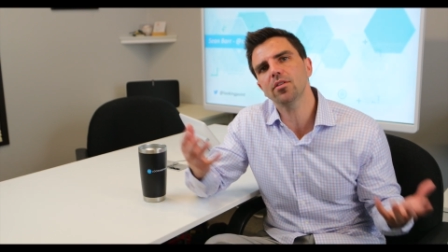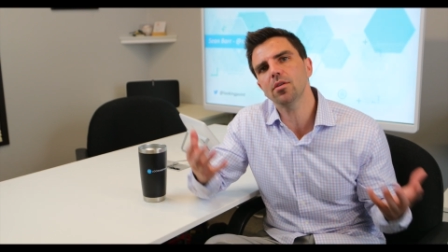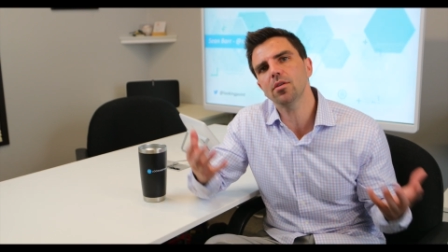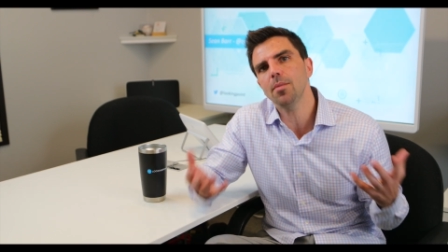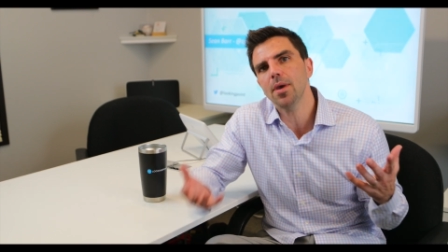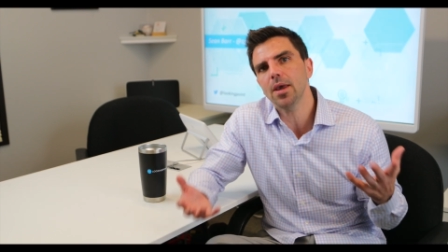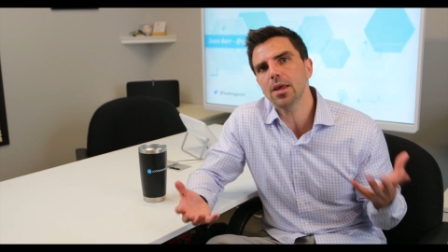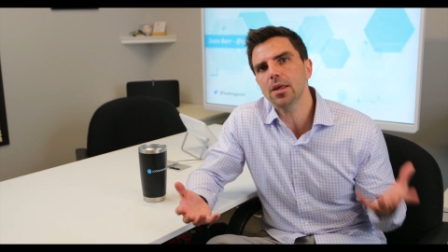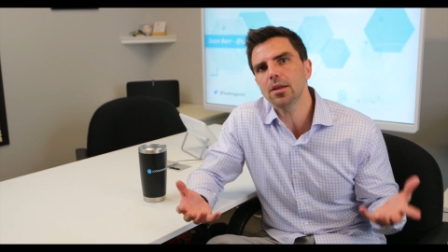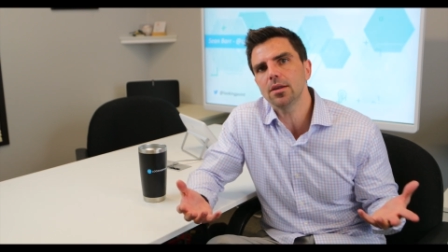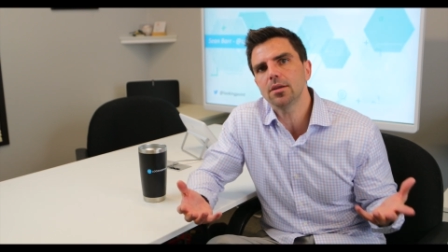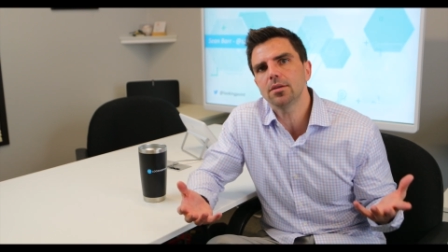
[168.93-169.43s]
to
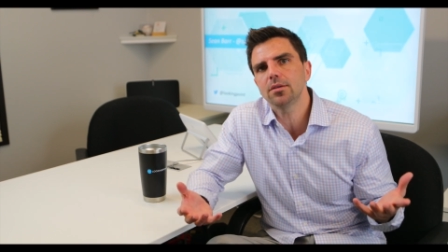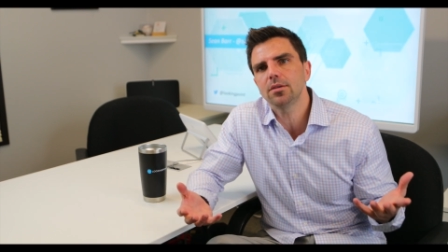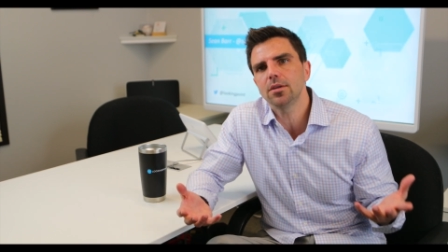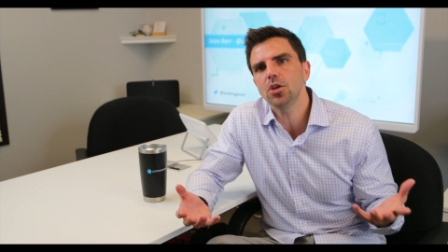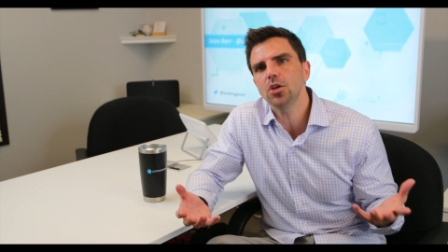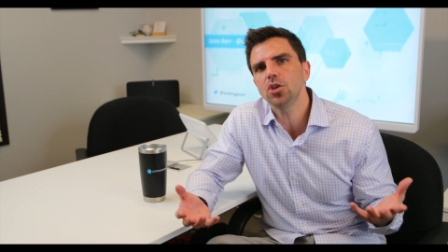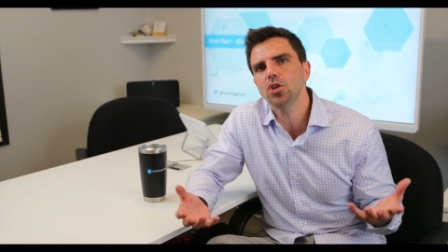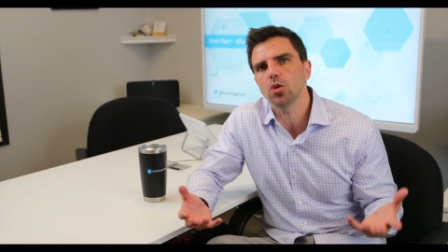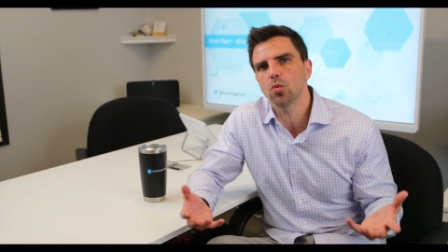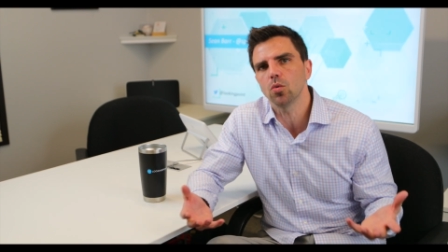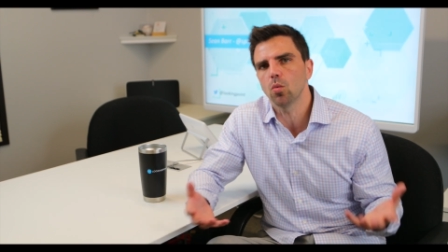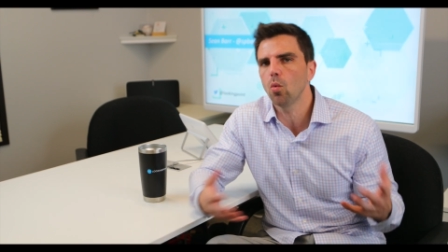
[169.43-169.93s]
make a
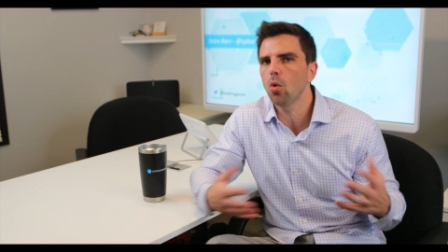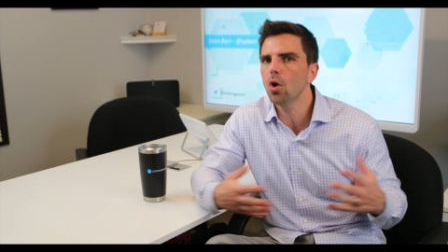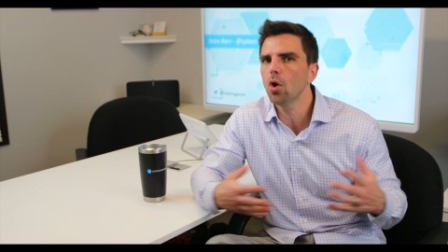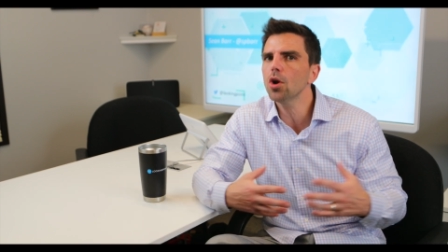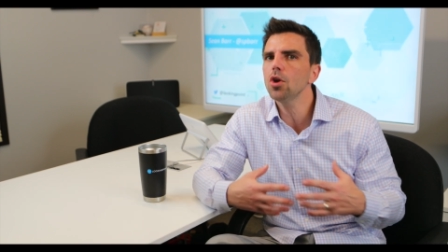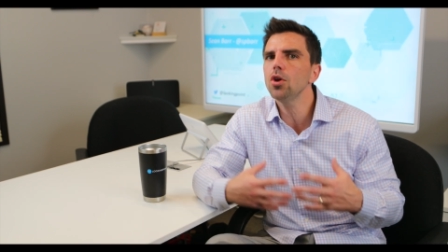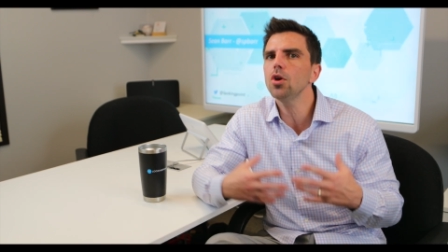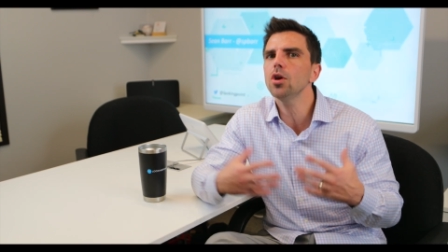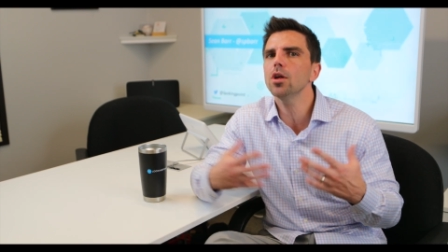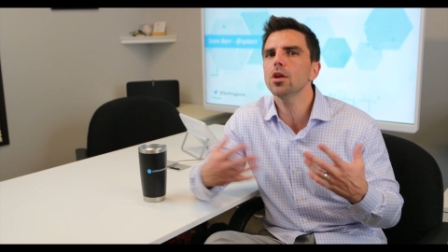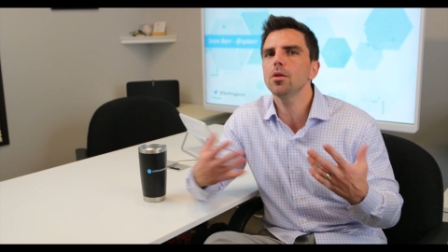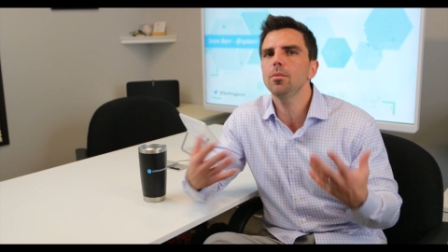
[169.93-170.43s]
decision. What
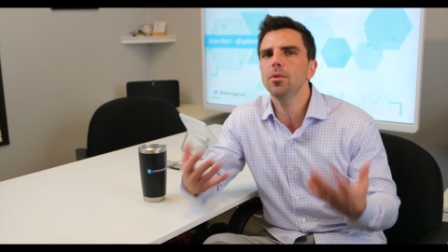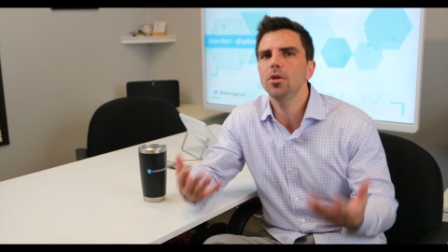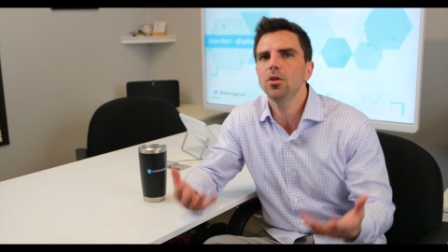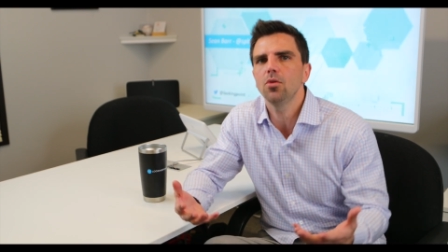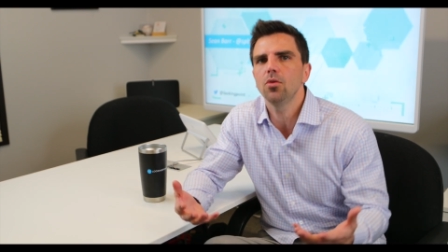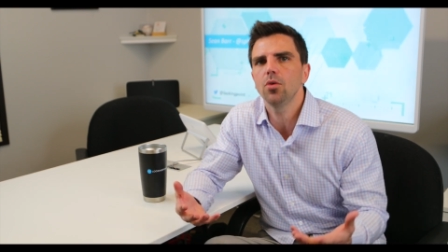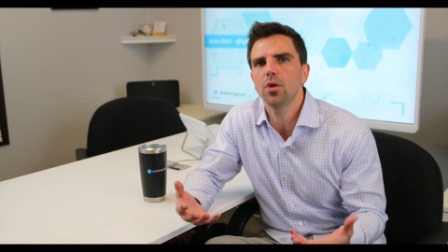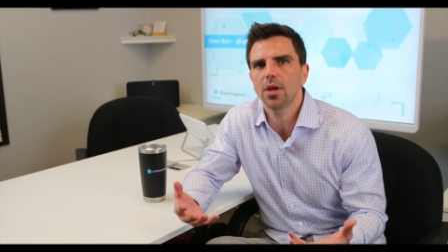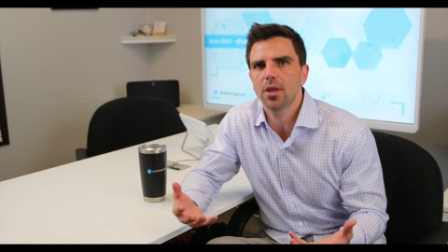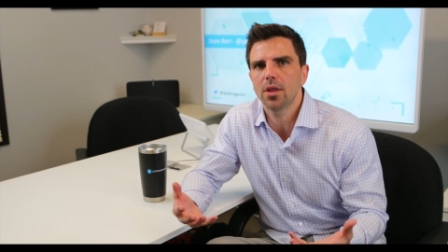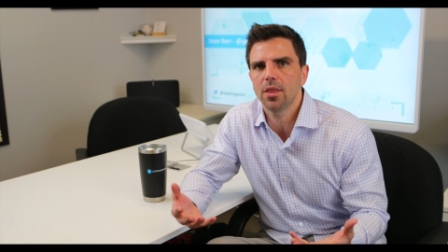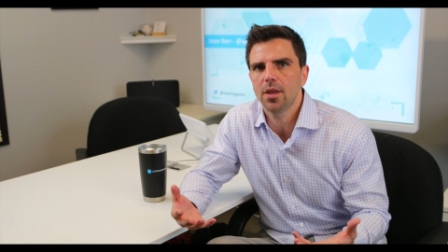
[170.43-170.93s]
are you going to be
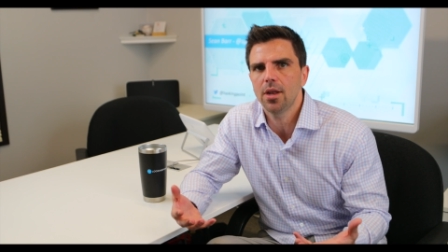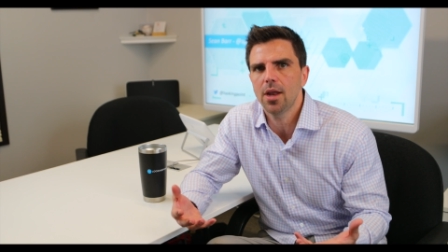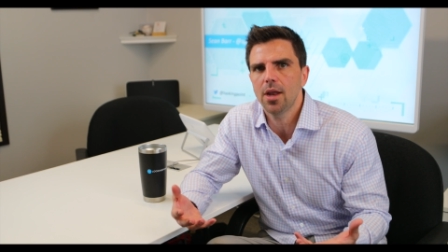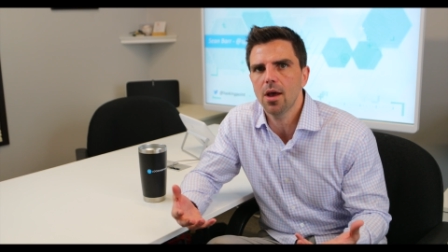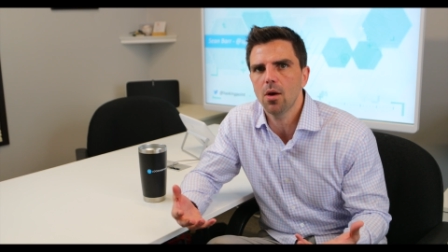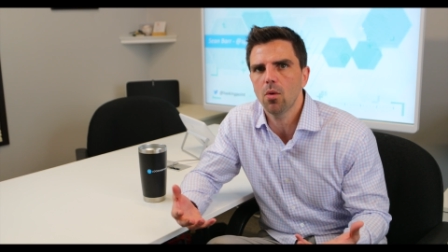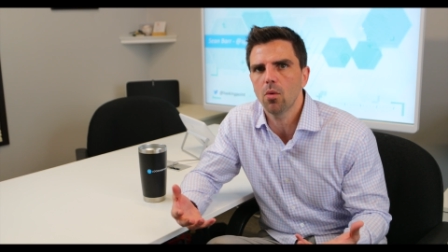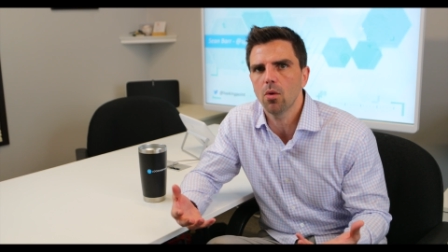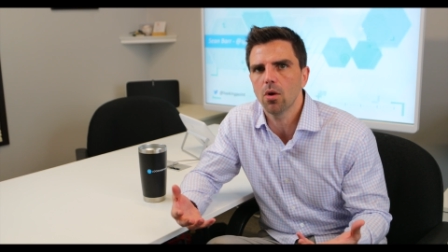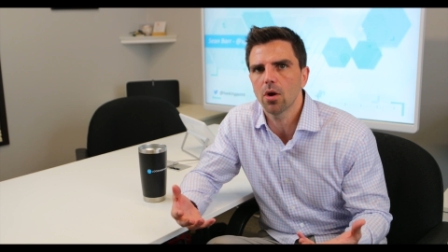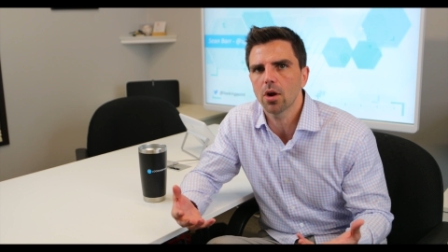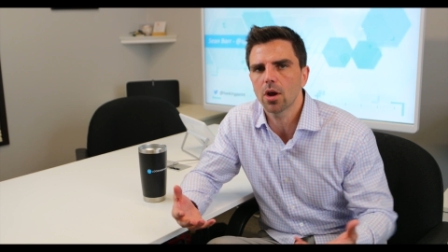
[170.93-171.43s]
doing in the
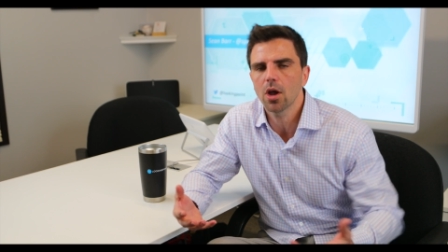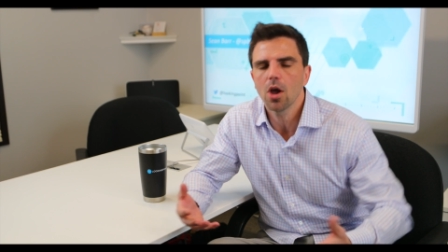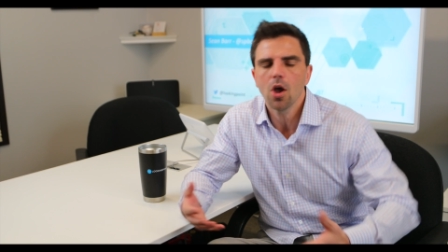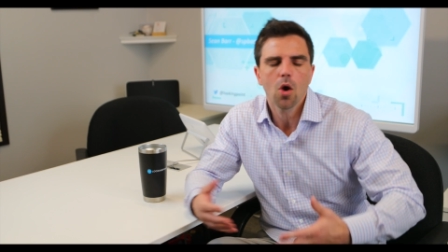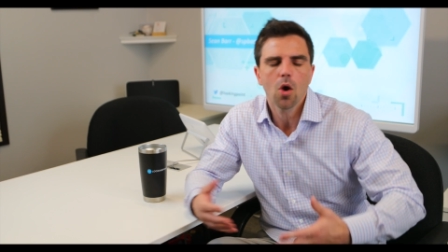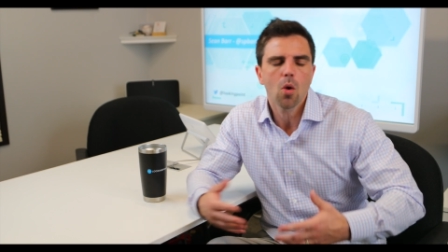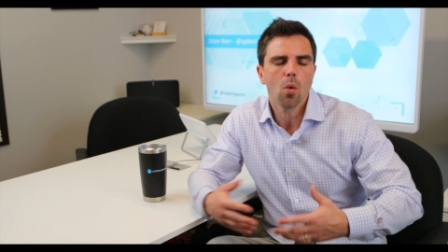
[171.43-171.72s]
network?